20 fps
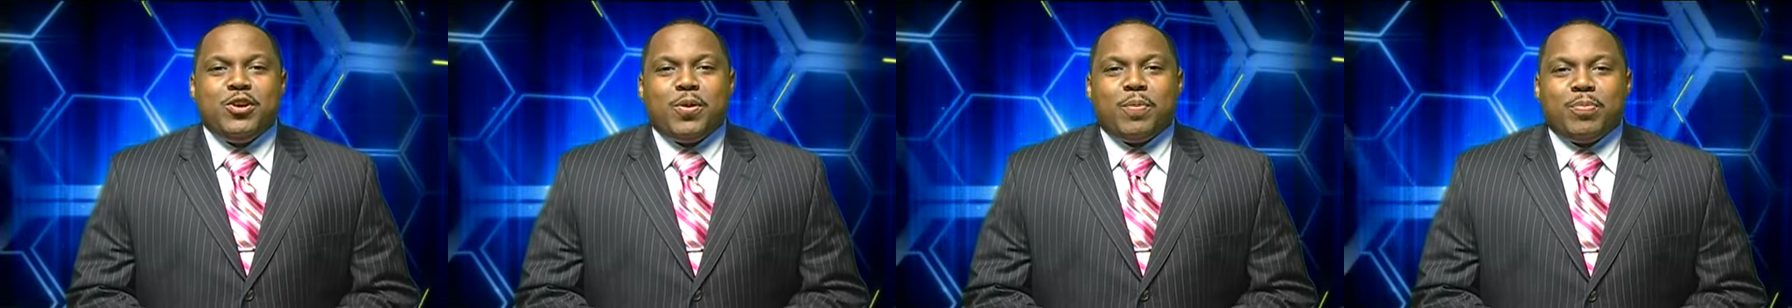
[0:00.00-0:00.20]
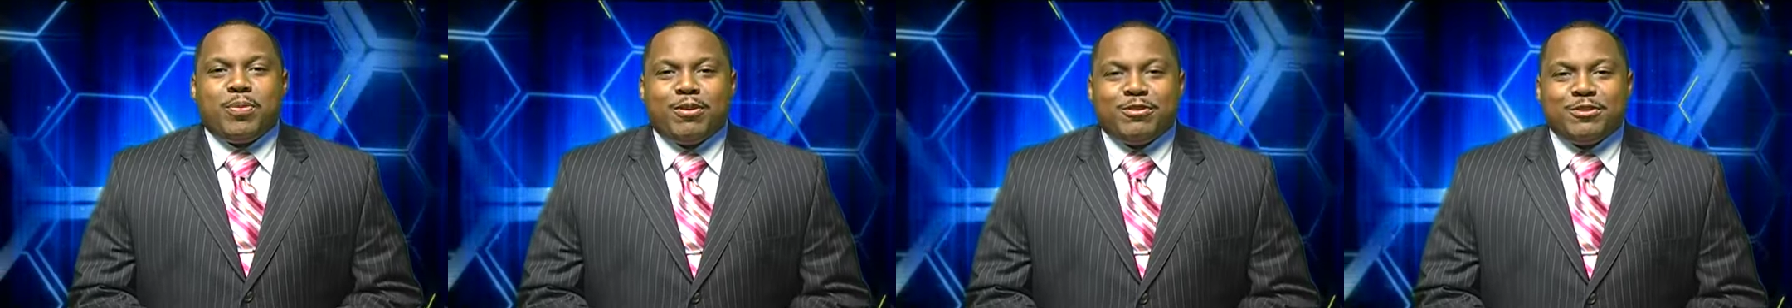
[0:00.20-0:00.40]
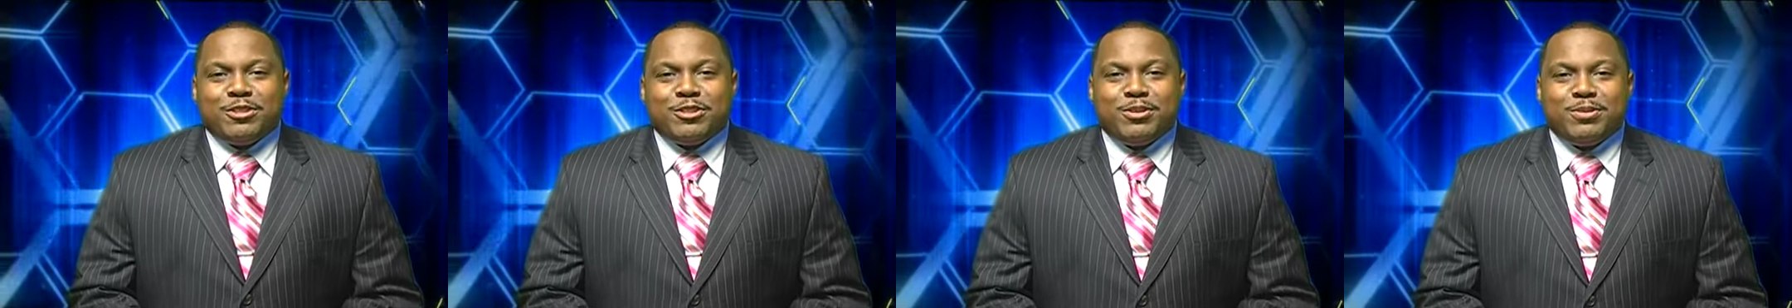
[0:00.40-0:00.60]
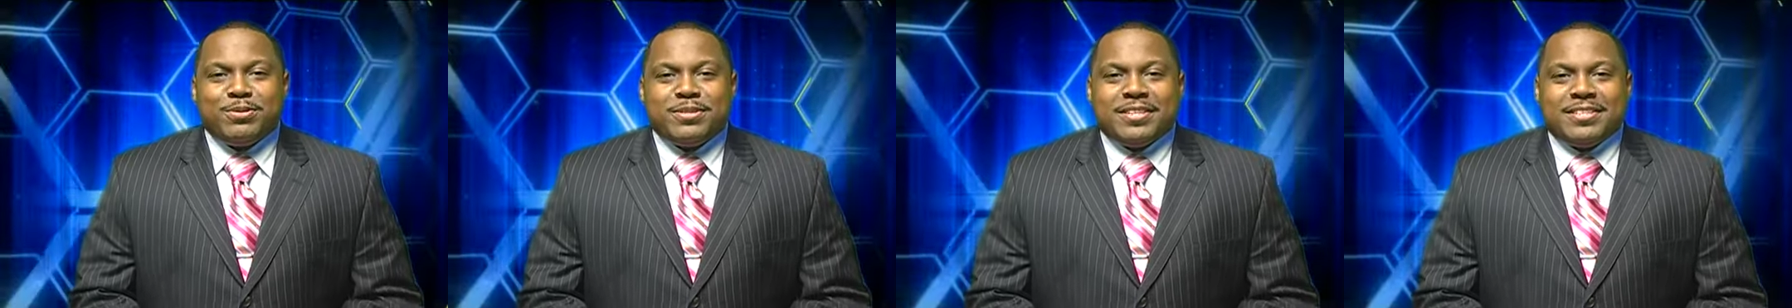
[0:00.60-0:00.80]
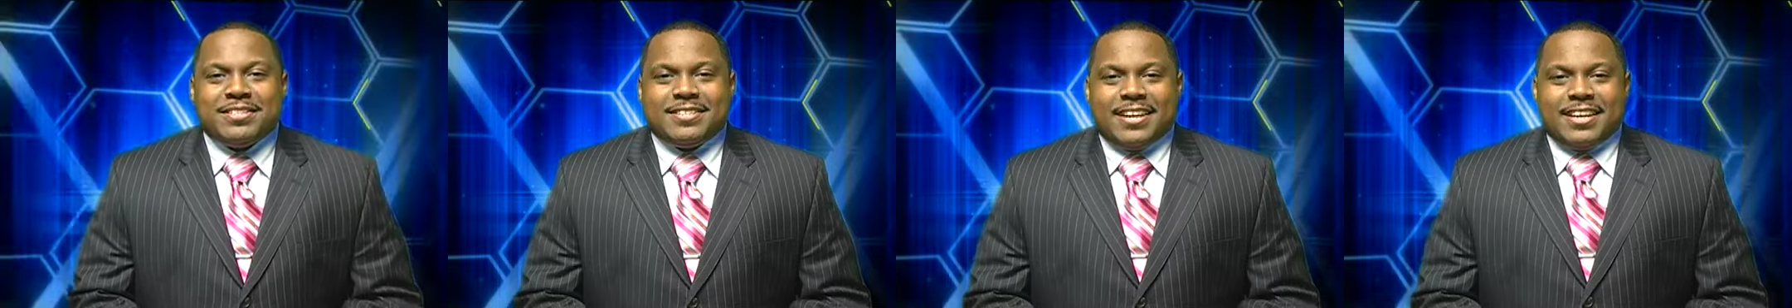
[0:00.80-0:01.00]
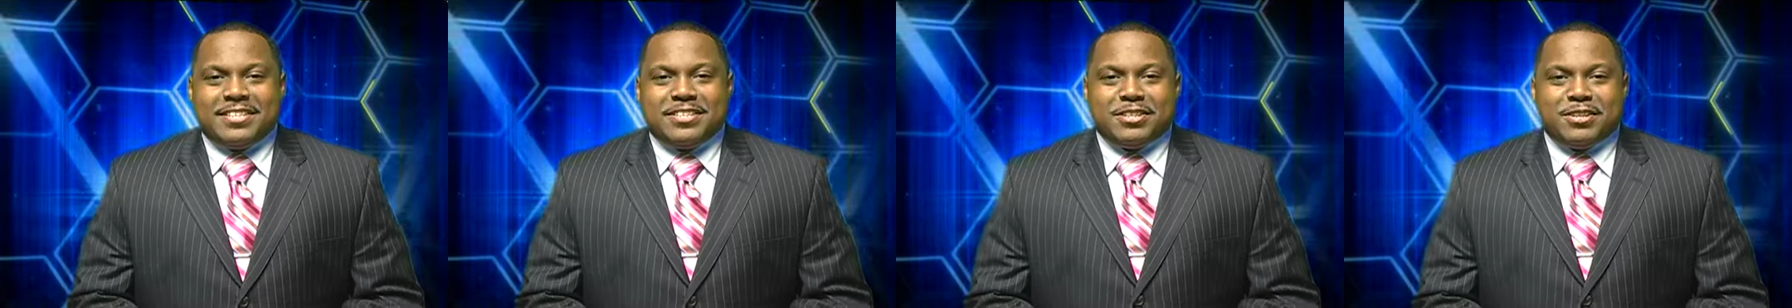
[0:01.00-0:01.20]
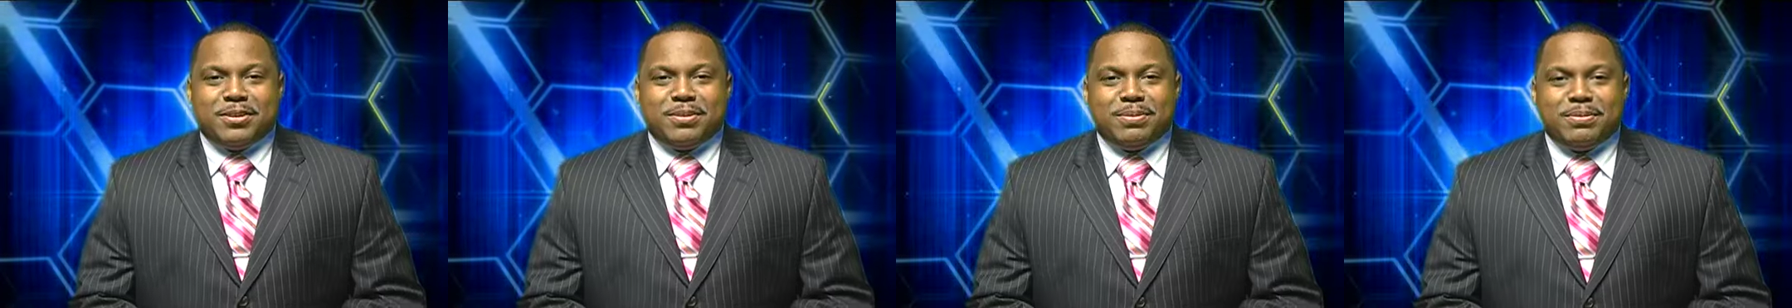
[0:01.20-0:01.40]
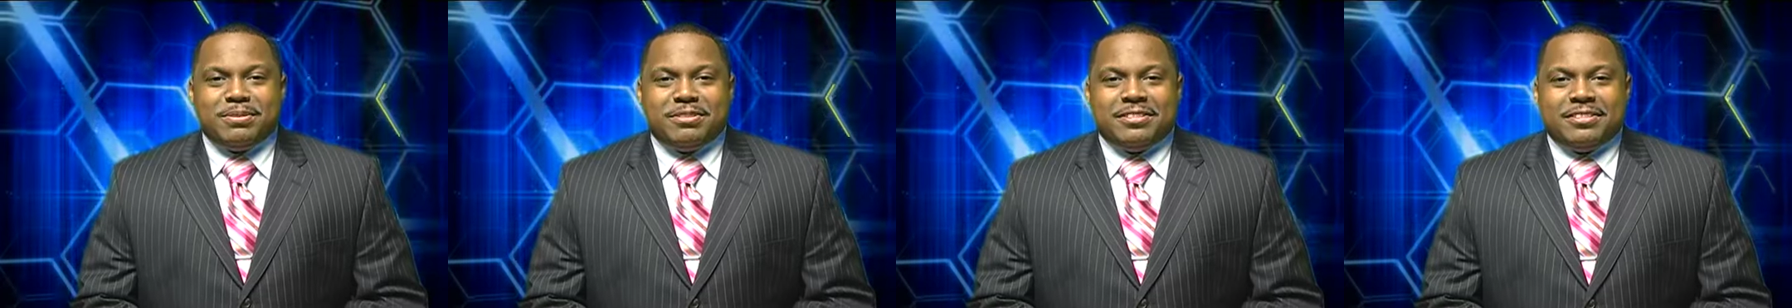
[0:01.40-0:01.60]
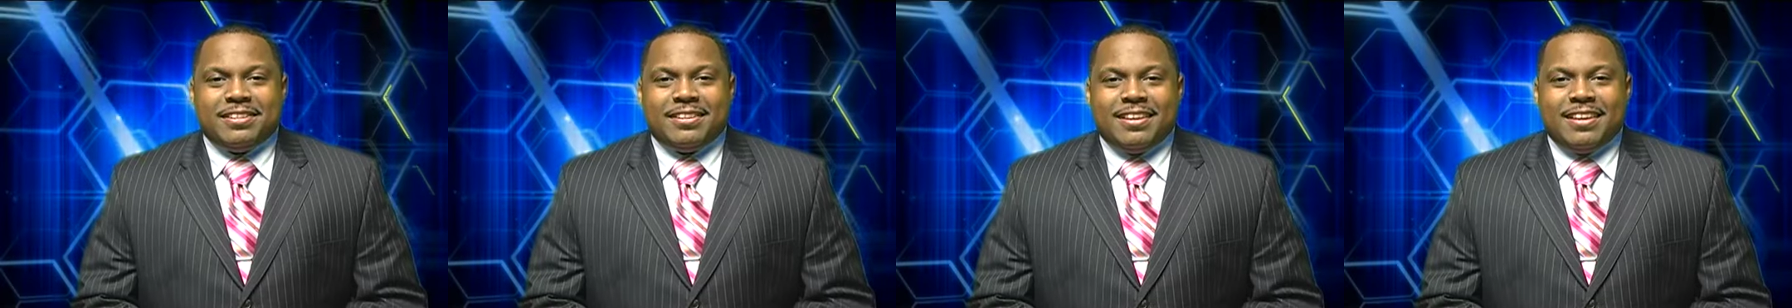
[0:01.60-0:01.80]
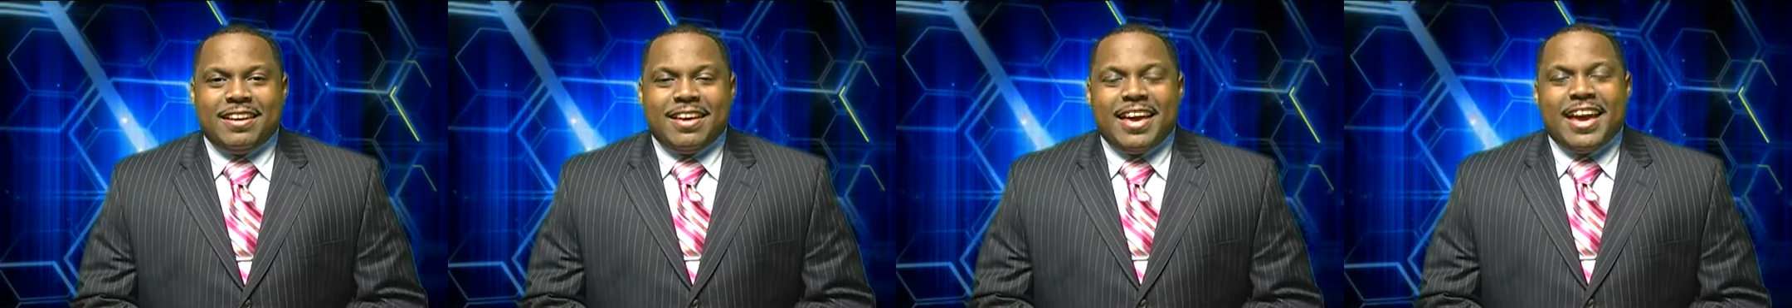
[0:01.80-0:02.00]
your personal success coach,
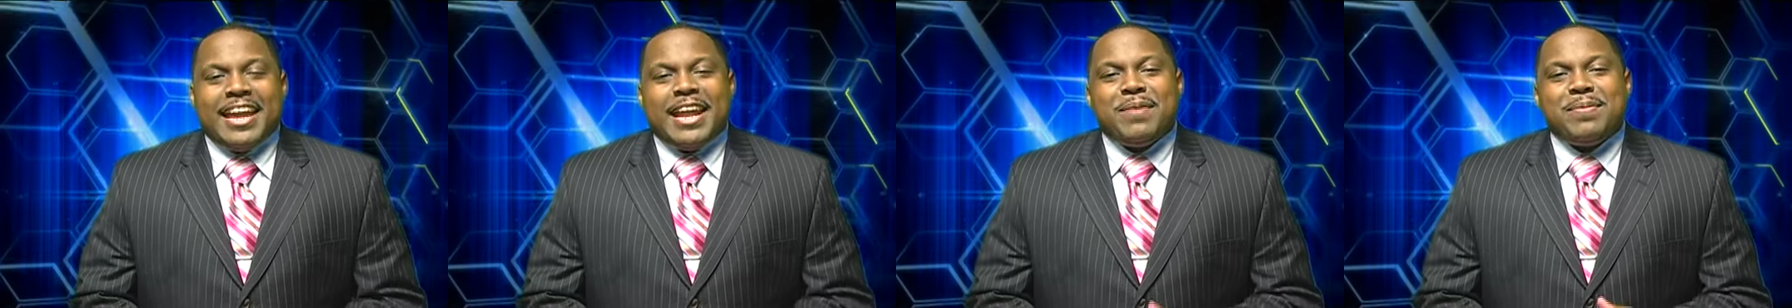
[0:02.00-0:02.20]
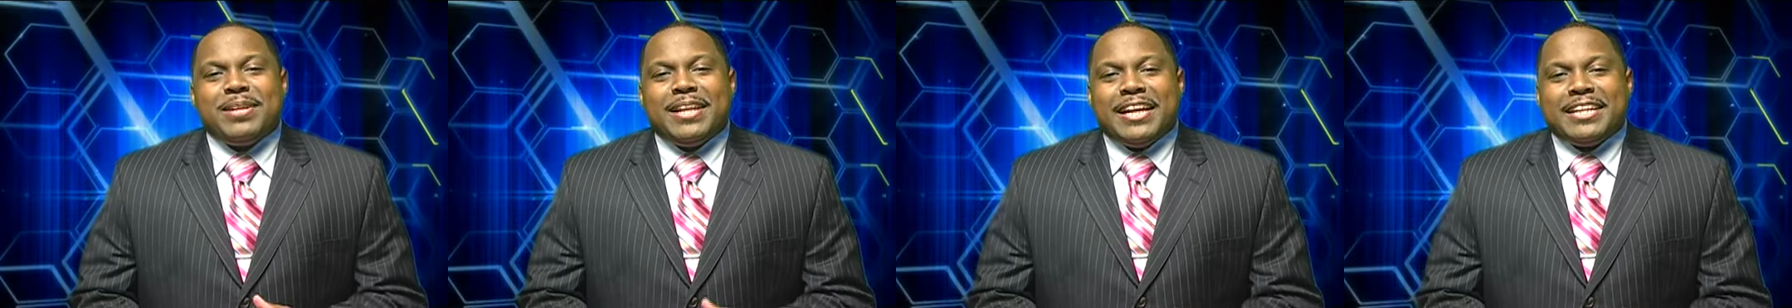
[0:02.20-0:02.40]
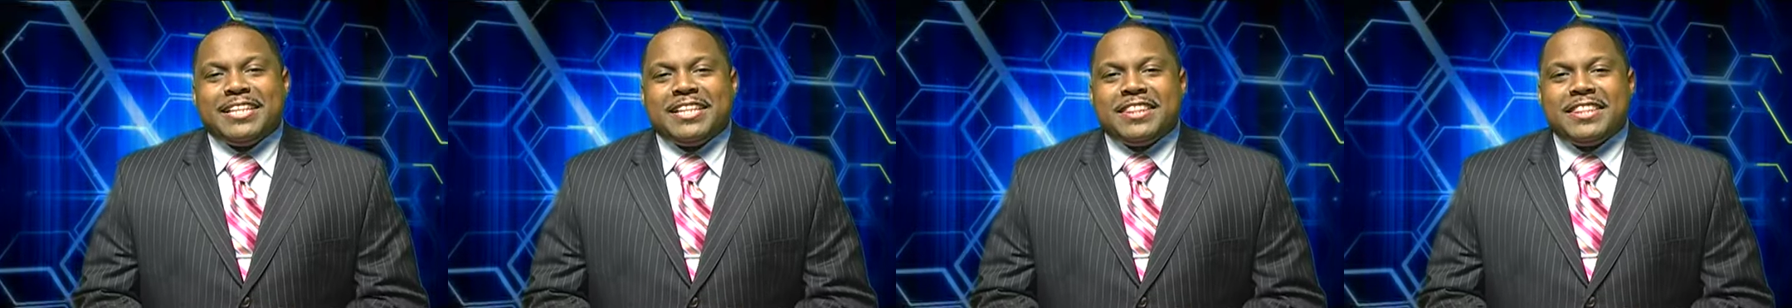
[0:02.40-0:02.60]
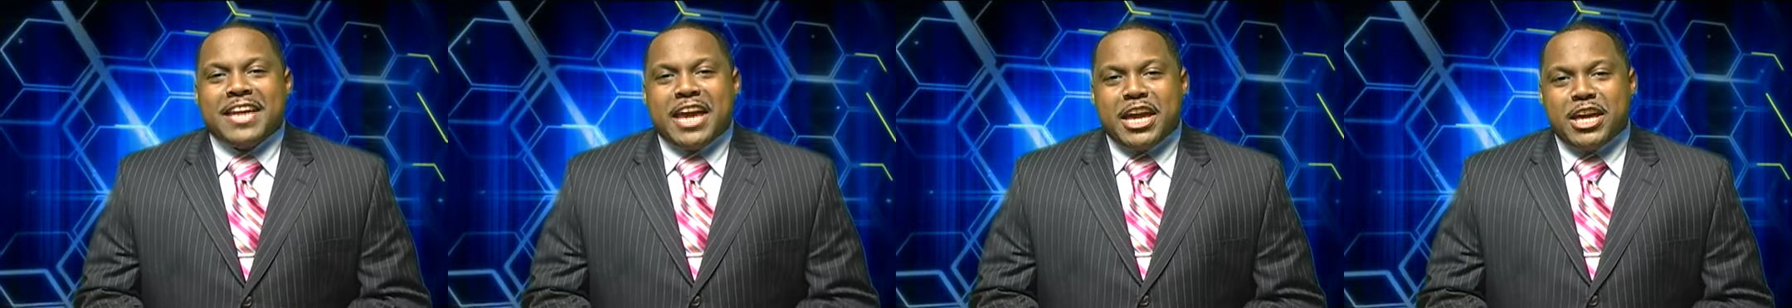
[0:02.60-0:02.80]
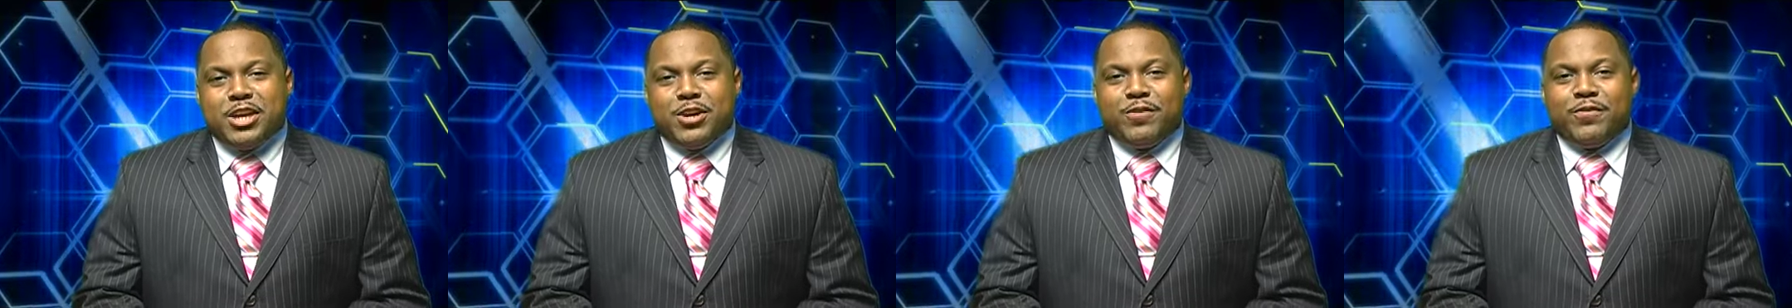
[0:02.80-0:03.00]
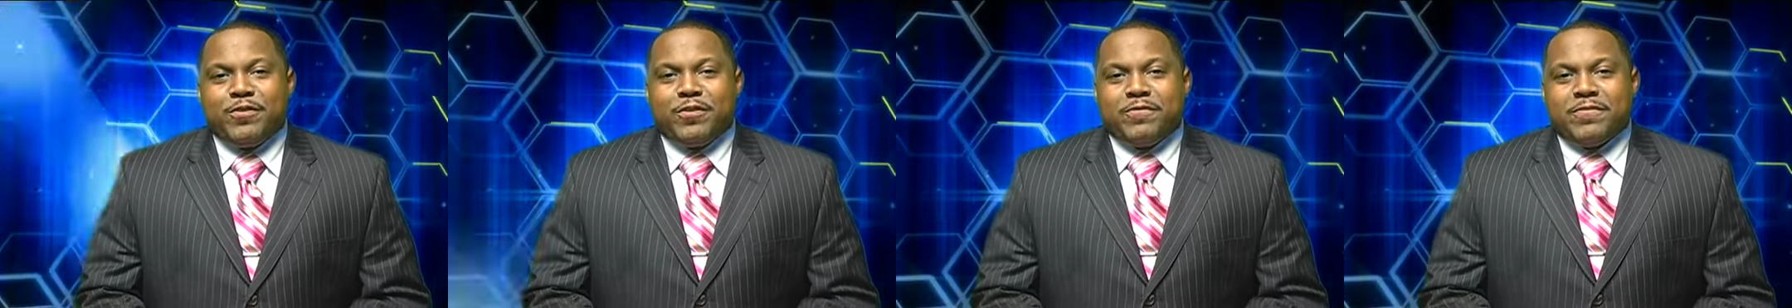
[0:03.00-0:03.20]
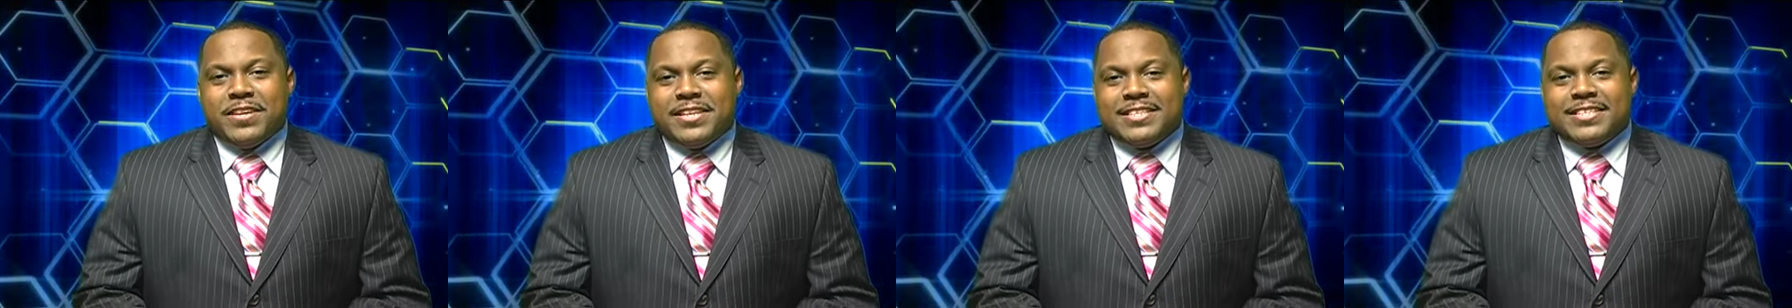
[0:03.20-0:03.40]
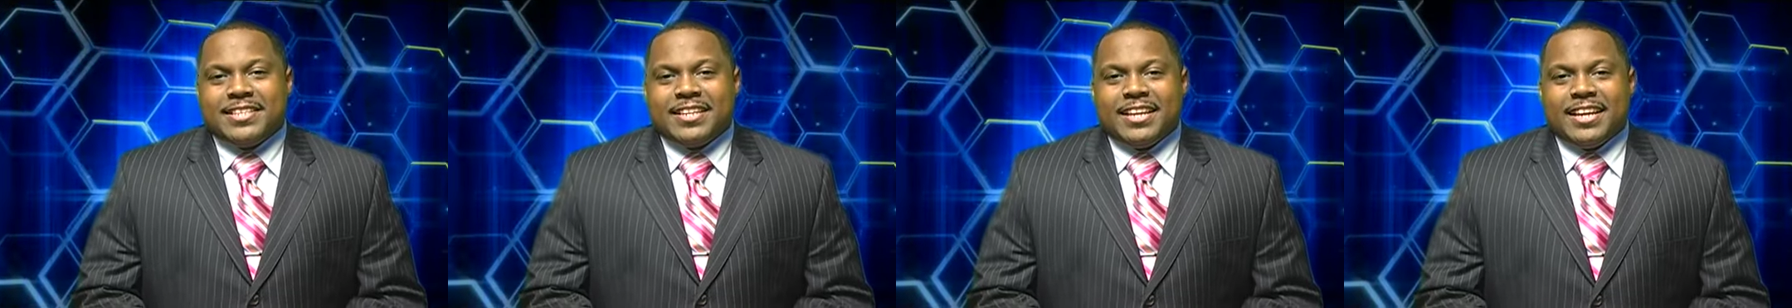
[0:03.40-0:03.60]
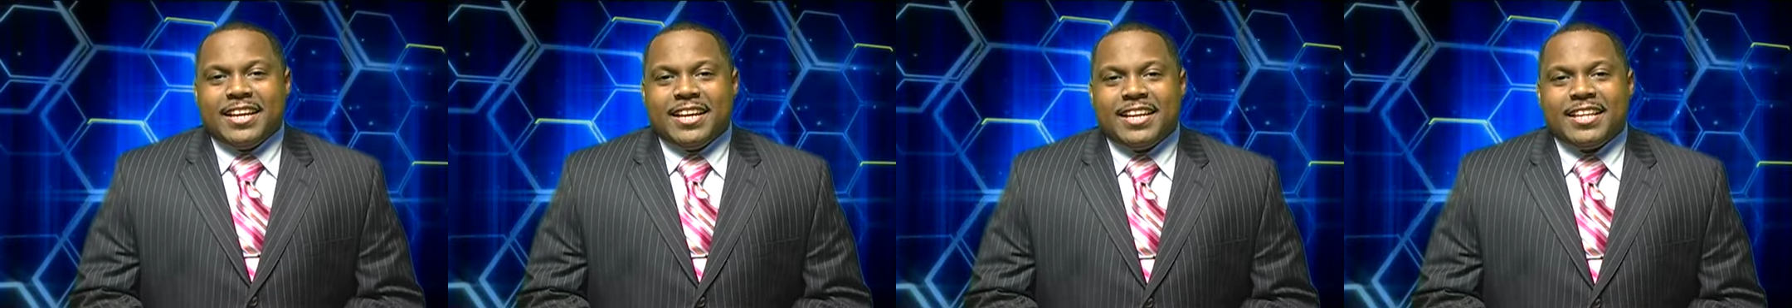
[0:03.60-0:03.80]
and I would like to thank you for visiting